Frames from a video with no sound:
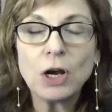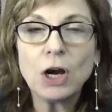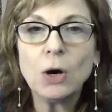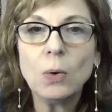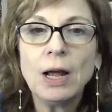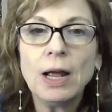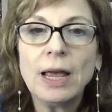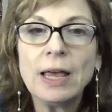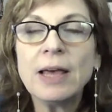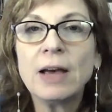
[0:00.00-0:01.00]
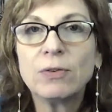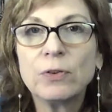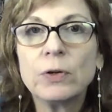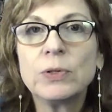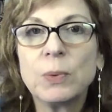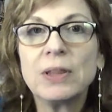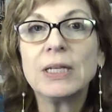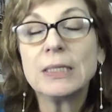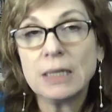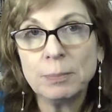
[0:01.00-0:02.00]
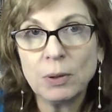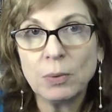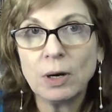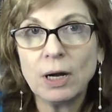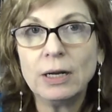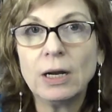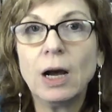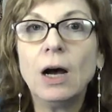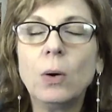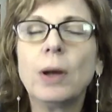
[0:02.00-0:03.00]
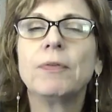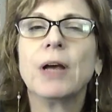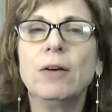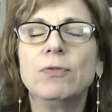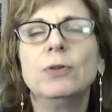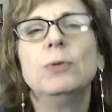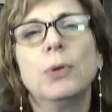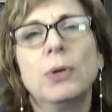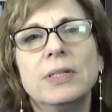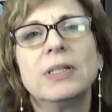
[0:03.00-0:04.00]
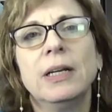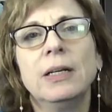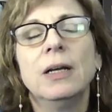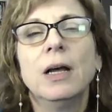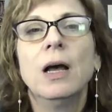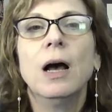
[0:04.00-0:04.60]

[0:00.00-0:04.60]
So in that first one, the simple one, oh, I've got food poisoning.